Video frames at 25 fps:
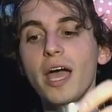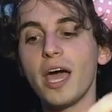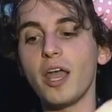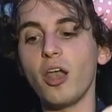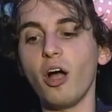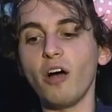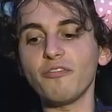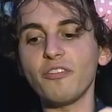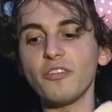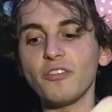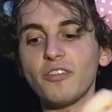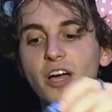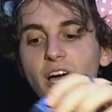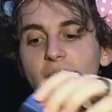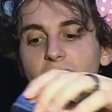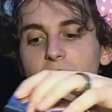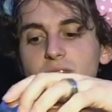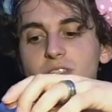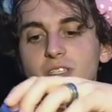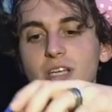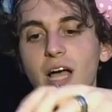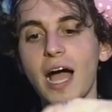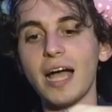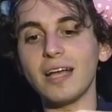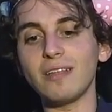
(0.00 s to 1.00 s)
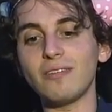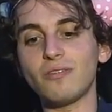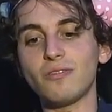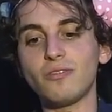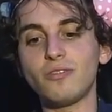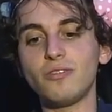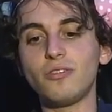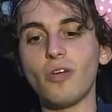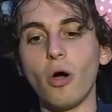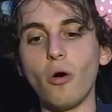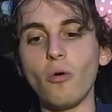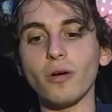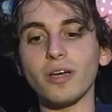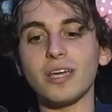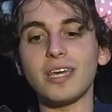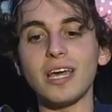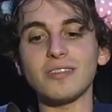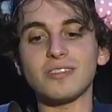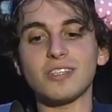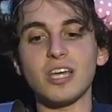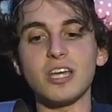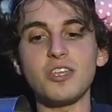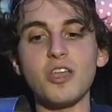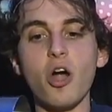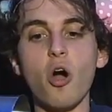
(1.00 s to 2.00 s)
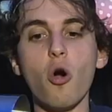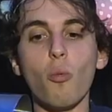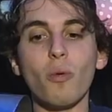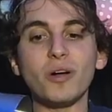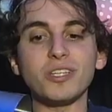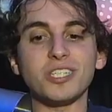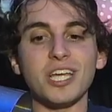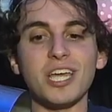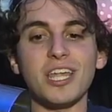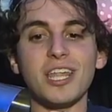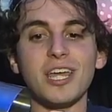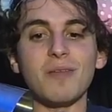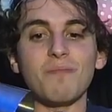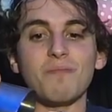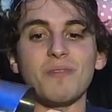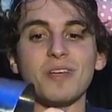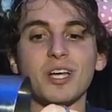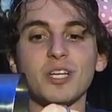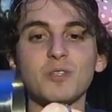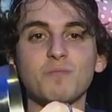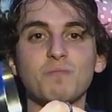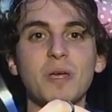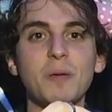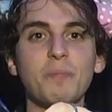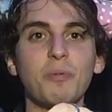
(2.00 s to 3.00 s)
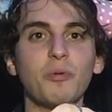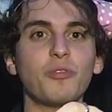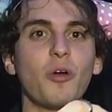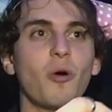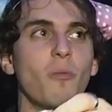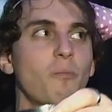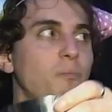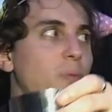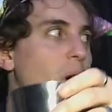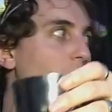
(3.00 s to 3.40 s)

And oftentimes I don't get to know what's in it because people don't